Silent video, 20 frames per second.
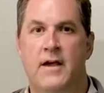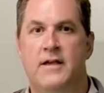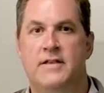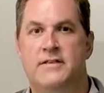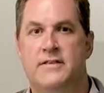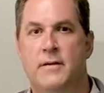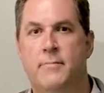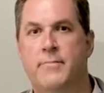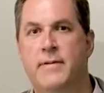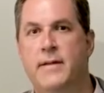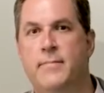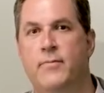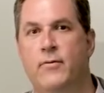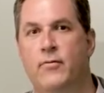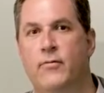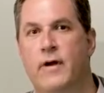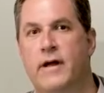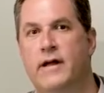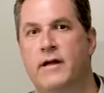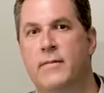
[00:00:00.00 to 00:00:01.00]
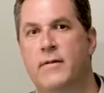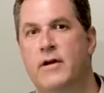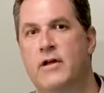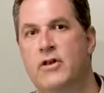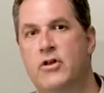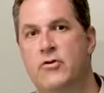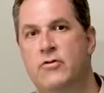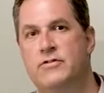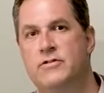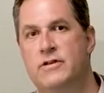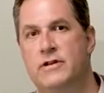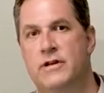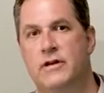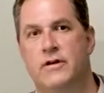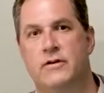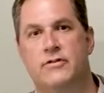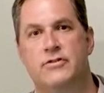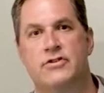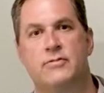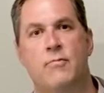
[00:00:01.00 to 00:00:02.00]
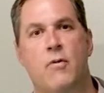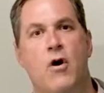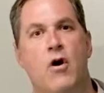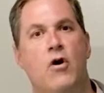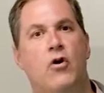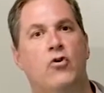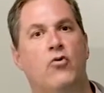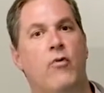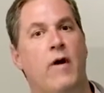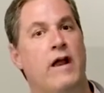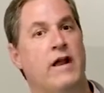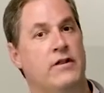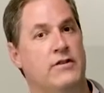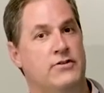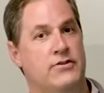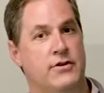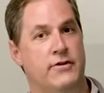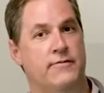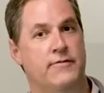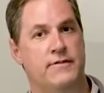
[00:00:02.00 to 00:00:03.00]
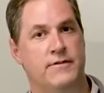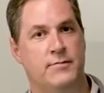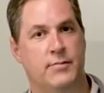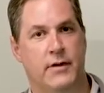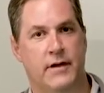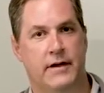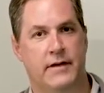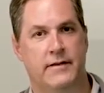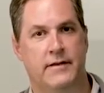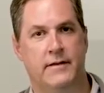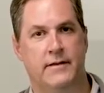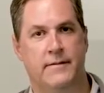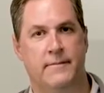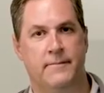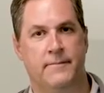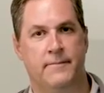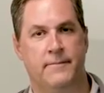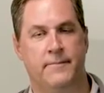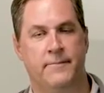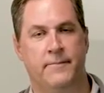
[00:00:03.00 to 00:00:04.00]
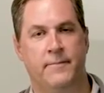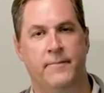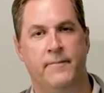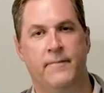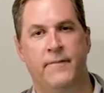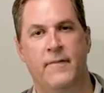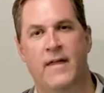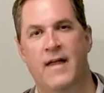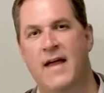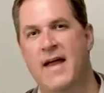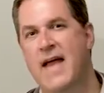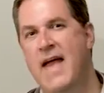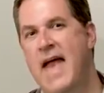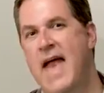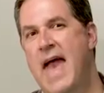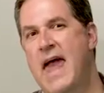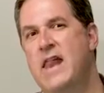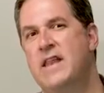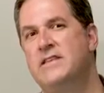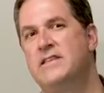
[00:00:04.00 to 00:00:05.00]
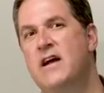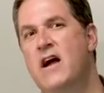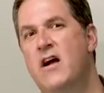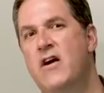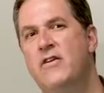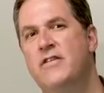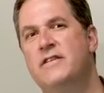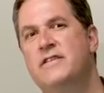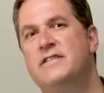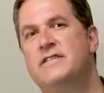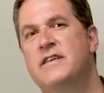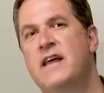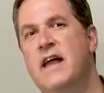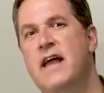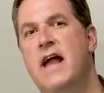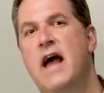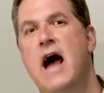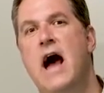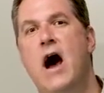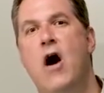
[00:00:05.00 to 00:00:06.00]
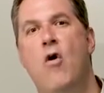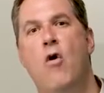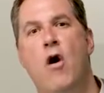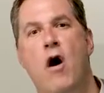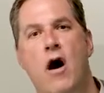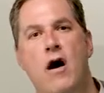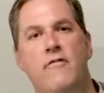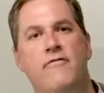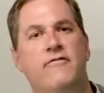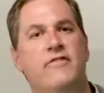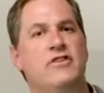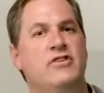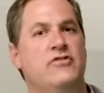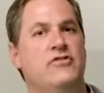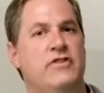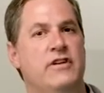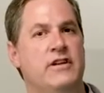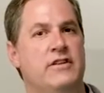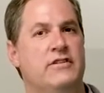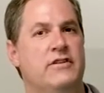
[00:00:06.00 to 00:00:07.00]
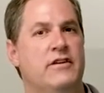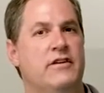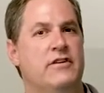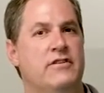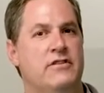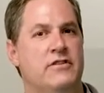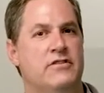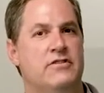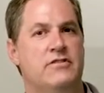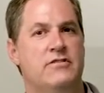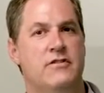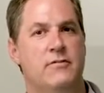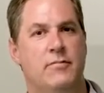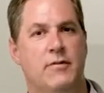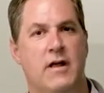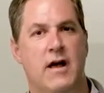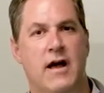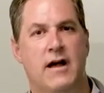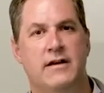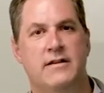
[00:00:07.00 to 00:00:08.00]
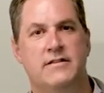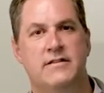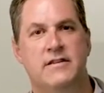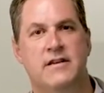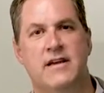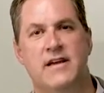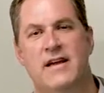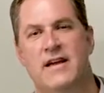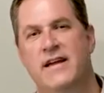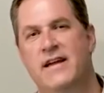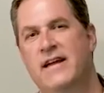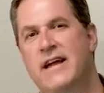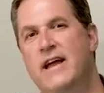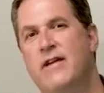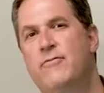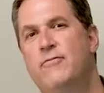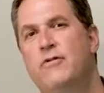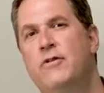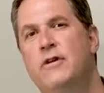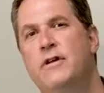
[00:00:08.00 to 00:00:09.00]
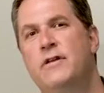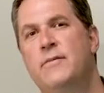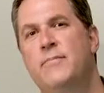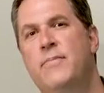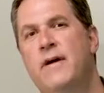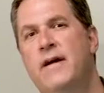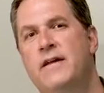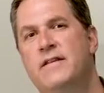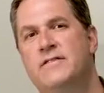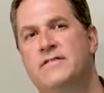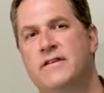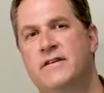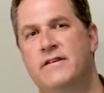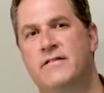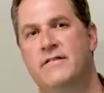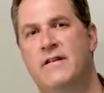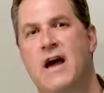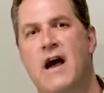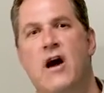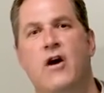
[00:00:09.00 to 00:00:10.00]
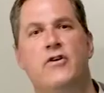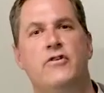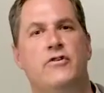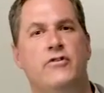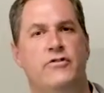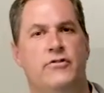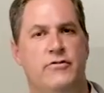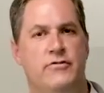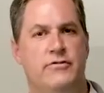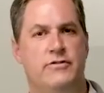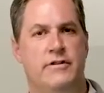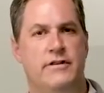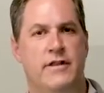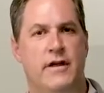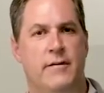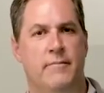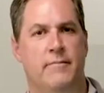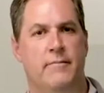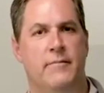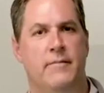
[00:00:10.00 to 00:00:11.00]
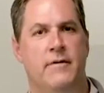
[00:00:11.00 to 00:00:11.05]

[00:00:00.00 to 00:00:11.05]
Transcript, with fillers: Some people recommend using a small granite surface plate. And it's hard to say how often you need to condition your blocks. It really depends on how you're using them.